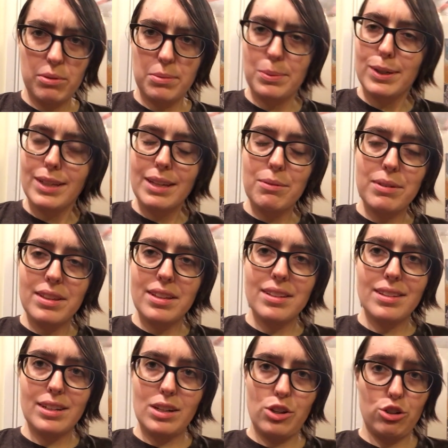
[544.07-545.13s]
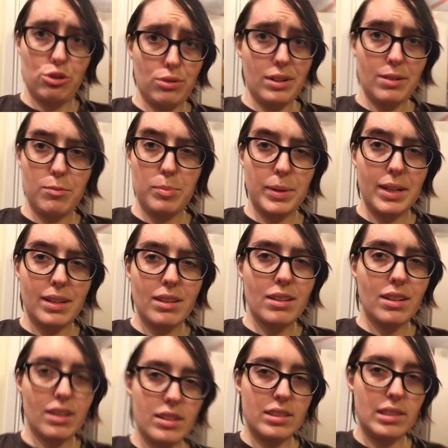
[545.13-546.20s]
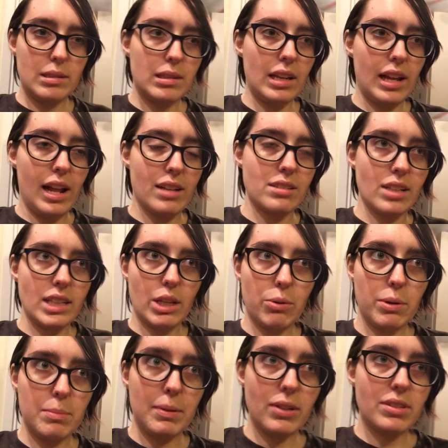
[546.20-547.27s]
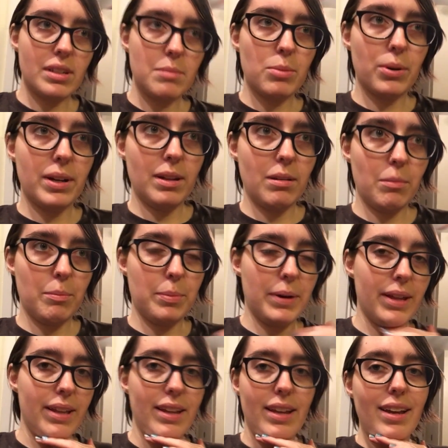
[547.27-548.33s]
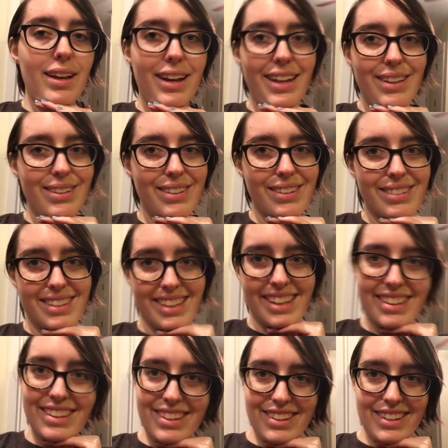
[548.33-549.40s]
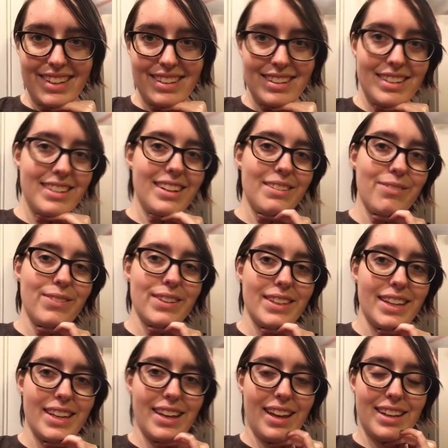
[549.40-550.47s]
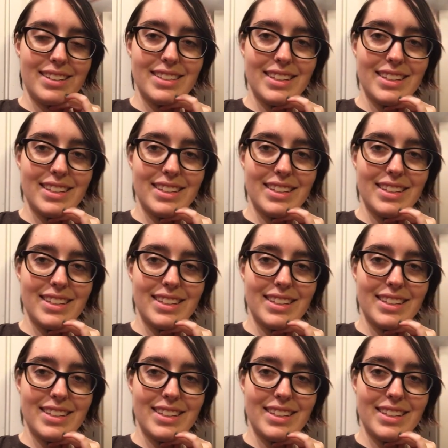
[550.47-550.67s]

I was working with it than it should have been because it has a lower melting point. But I don't know, they look good and I feel like I